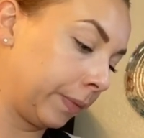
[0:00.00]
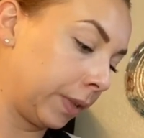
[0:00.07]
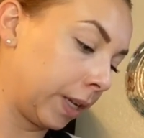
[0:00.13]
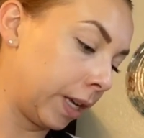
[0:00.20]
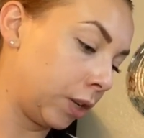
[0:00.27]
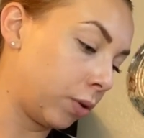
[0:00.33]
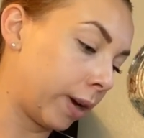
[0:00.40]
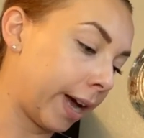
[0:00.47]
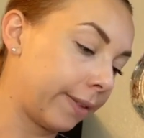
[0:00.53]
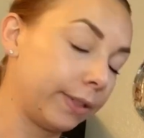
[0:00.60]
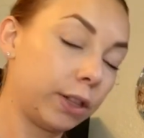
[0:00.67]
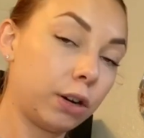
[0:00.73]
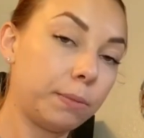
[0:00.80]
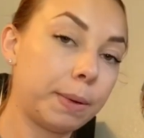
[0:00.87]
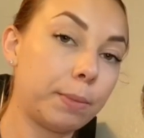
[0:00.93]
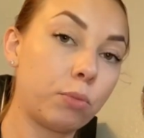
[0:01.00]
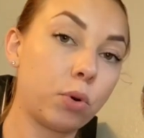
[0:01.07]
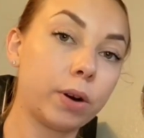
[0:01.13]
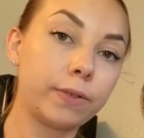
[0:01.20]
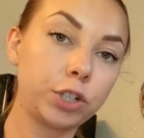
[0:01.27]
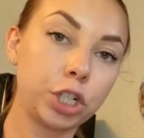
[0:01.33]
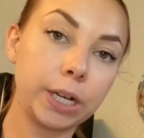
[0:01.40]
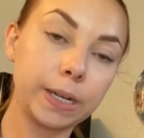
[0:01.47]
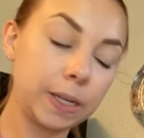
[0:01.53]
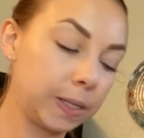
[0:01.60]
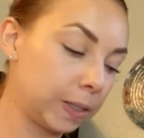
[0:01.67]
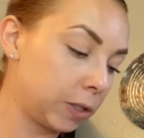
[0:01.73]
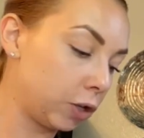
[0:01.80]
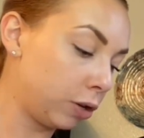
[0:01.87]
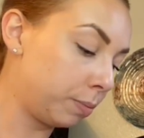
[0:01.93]
And you'll have a little bit more of a chunky
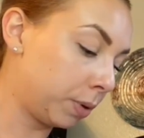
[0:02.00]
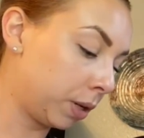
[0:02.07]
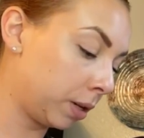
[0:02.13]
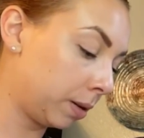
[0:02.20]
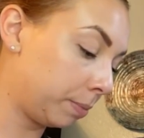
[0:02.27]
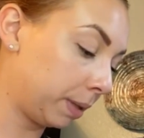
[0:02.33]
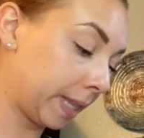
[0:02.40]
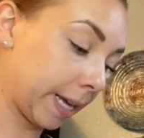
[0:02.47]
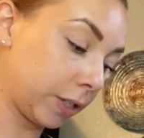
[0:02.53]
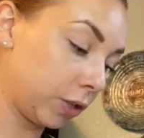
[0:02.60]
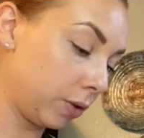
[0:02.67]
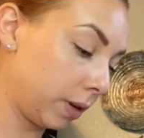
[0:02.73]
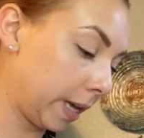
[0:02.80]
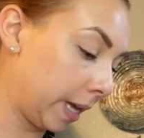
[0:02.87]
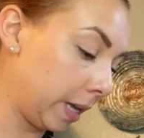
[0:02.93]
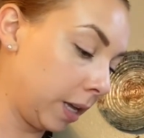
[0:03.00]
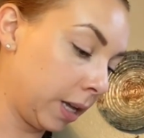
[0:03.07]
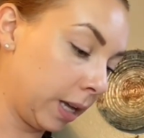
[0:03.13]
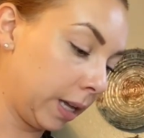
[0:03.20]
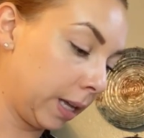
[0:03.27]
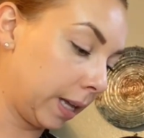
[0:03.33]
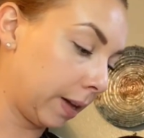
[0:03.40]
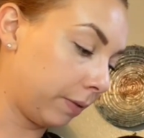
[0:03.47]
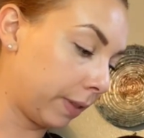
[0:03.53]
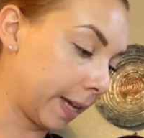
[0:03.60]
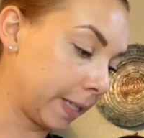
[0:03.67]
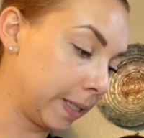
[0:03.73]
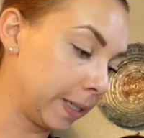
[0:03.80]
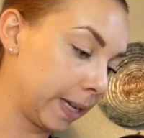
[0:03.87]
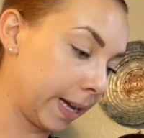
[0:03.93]
soup, but that's okay. If
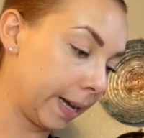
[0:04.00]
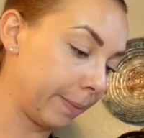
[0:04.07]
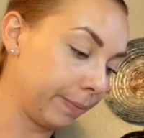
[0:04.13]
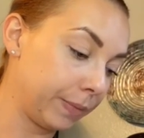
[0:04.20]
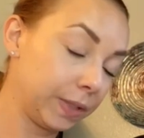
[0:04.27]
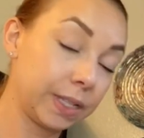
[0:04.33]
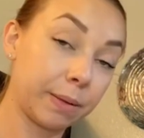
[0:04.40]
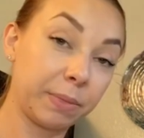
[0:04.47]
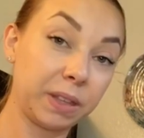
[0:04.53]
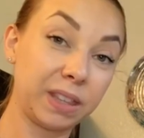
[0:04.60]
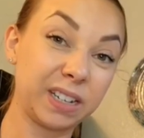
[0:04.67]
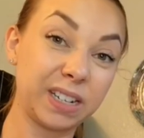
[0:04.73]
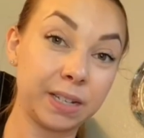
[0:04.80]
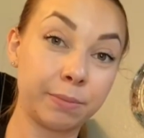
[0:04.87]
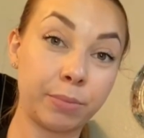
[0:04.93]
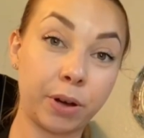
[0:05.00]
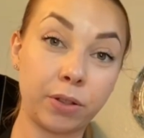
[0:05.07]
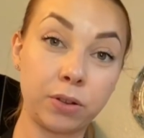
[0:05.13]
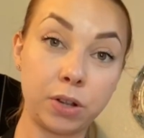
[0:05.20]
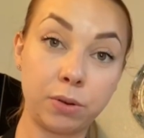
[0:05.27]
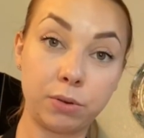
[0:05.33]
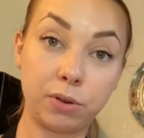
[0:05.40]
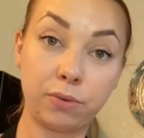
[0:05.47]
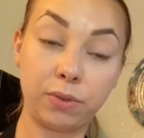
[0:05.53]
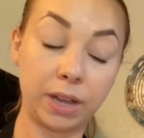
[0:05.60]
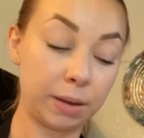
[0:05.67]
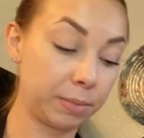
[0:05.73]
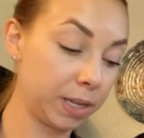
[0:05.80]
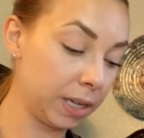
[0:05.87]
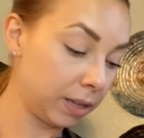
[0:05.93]
that's something that doesn't bother you or your
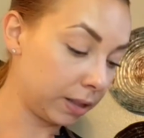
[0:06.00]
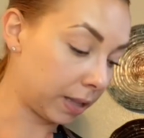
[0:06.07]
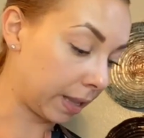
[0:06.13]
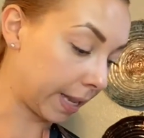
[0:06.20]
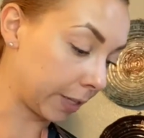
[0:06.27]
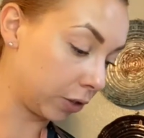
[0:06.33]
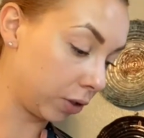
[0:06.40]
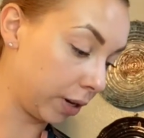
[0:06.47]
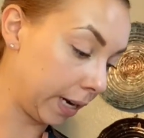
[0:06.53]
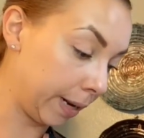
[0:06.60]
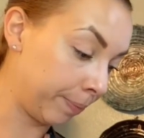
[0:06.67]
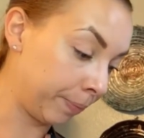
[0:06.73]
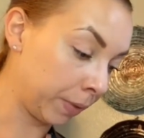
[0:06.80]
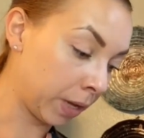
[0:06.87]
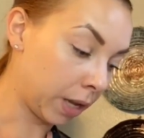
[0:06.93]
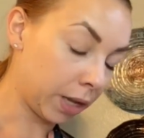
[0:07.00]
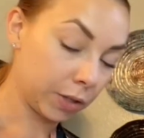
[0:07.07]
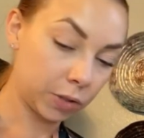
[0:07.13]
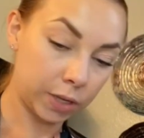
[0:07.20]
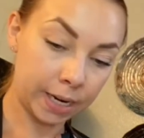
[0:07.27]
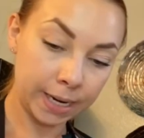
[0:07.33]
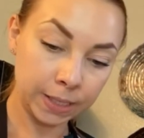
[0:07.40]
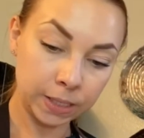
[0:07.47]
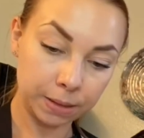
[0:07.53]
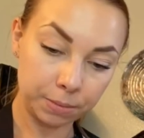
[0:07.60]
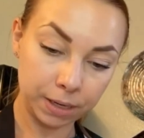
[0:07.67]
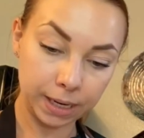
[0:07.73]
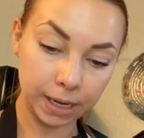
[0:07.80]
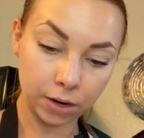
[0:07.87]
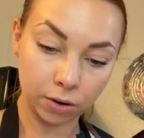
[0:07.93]
family, then that's great. So next I'm gonna
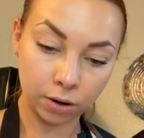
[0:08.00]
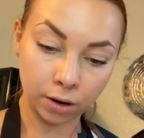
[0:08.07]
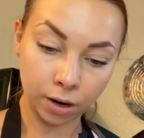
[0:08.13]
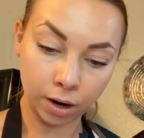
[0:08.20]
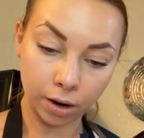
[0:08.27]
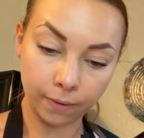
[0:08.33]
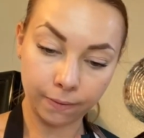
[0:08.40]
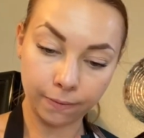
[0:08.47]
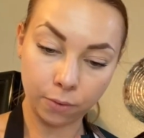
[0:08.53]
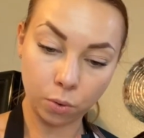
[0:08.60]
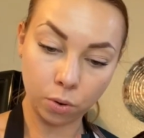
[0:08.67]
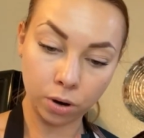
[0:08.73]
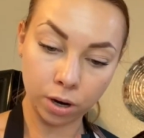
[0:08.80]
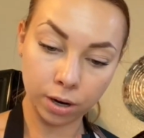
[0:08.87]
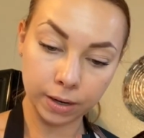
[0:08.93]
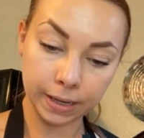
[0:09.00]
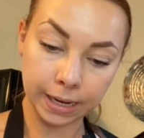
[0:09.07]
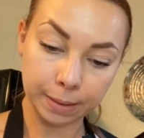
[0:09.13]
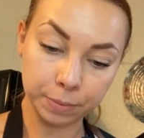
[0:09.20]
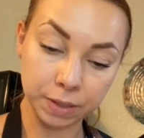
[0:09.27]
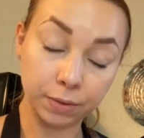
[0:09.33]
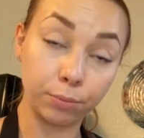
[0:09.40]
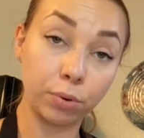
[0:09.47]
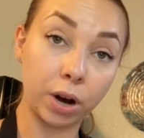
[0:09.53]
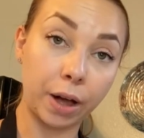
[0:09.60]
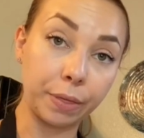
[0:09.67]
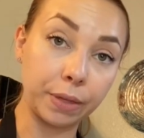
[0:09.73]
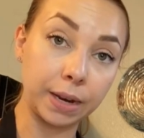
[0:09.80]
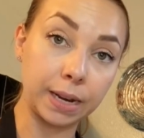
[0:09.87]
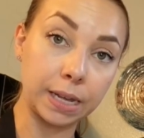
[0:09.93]
get our 4 cups of broth
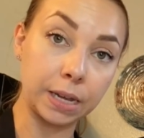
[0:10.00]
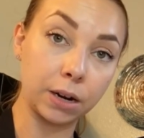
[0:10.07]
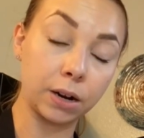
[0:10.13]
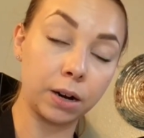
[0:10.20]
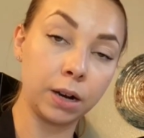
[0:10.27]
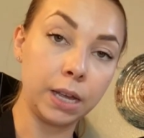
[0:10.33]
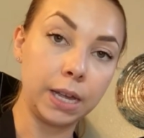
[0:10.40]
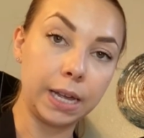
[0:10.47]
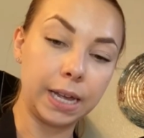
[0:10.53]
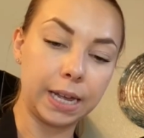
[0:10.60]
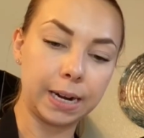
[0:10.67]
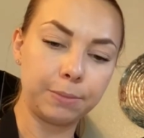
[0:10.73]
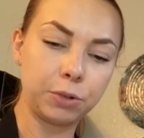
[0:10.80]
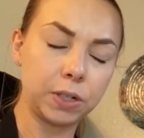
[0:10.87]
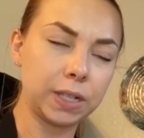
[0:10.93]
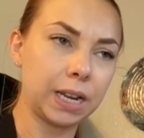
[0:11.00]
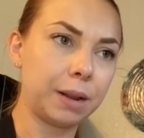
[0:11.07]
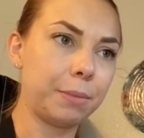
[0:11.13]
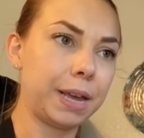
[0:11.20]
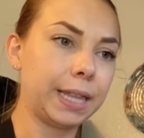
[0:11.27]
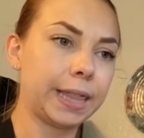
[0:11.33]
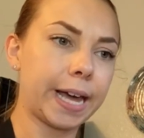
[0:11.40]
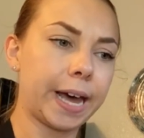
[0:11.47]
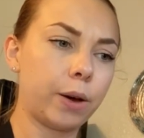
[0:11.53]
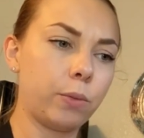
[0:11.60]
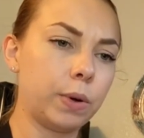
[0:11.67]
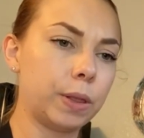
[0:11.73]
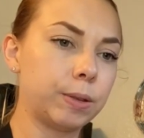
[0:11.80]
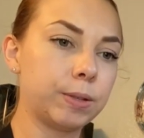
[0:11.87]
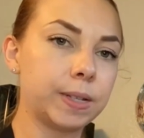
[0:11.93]
in here, and I'm just gonna make that
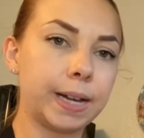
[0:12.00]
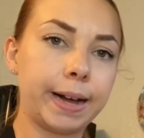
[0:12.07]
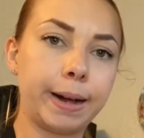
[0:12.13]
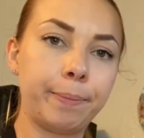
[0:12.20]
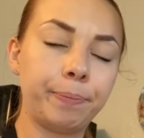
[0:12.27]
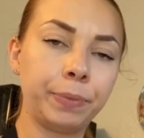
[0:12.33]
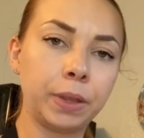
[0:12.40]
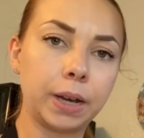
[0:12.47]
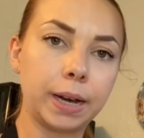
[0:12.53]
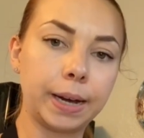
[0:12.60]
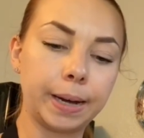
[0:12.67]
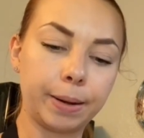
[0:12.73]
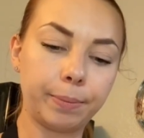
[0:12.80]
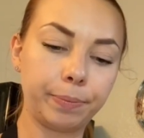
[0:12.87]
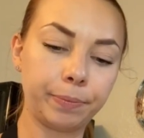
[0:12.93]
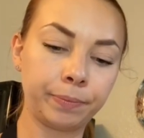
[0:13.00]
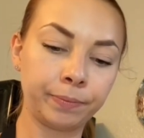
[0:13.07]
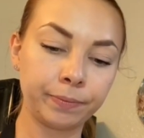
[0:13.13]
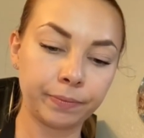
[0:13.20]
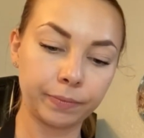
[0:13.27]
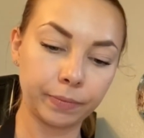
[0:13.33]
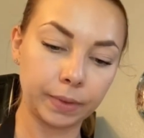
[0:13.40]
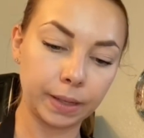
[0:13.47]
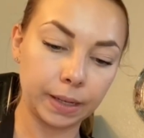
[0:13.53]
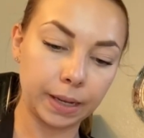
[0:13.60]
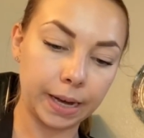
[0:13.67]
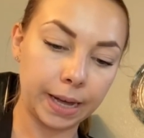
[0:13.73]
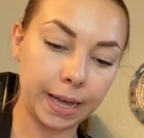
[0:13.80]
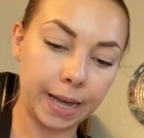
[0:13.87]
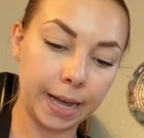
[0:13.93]
with some,
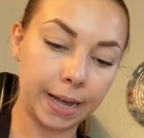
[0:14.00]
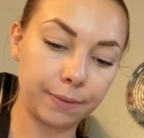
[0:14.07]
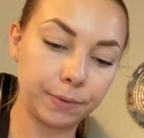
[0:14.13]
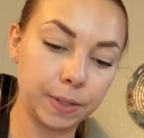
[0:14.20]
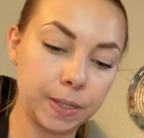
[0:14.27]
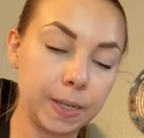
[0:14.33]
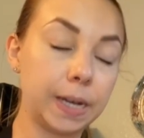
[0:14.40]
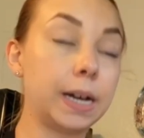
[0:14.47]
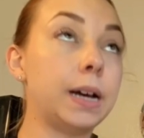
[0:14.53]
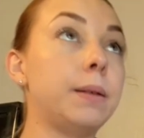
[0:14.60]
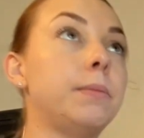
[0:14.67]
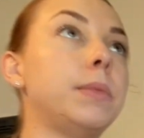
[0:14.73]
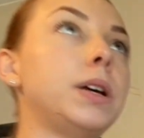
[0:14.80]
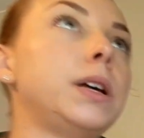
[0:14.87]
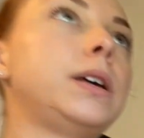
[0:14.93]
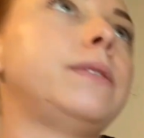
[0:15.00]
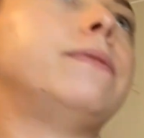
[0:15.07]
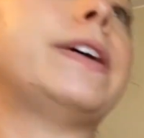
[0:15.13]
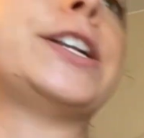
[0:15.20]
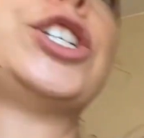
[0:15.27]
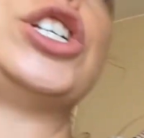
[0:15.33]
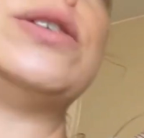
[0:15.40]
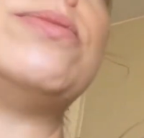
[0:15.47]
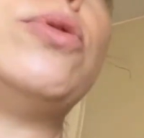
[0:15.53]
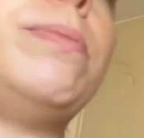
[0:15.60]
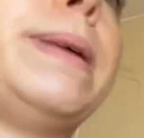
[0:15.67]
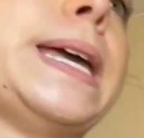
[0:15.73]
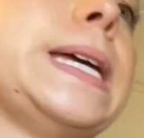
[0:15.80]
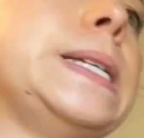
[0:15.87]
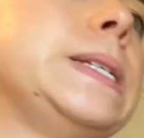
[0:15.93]
I have some vegetable
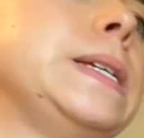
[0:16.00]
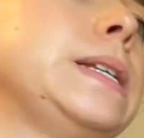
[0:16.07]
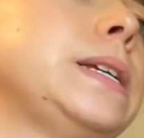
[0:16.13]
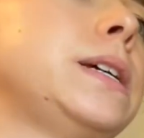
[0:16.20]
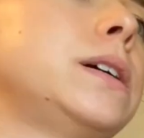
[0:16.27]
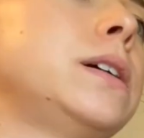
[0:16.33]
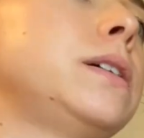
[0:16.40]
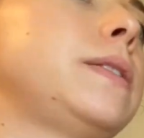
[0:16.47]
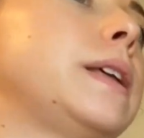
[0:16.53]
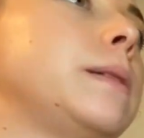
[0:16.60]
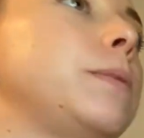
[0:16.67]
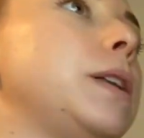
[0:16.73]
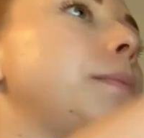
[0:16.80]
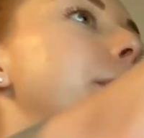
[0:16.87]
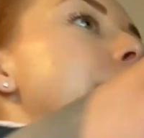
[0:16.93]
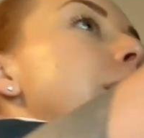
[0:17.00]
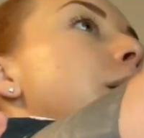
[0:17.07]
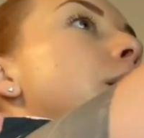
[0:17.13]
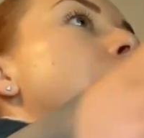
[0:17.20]
base in here that I'm gonna make.